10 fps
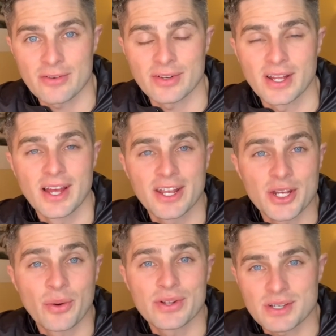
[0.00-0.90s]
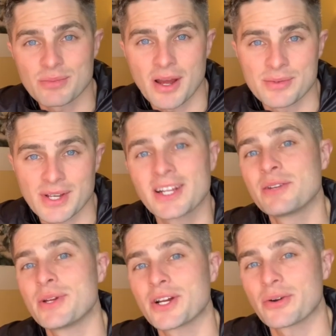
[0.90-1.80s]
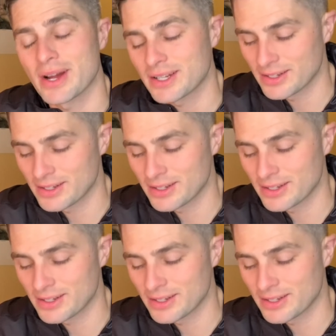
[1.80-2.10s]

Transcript: And you know what? Sometimes I need to be corrected.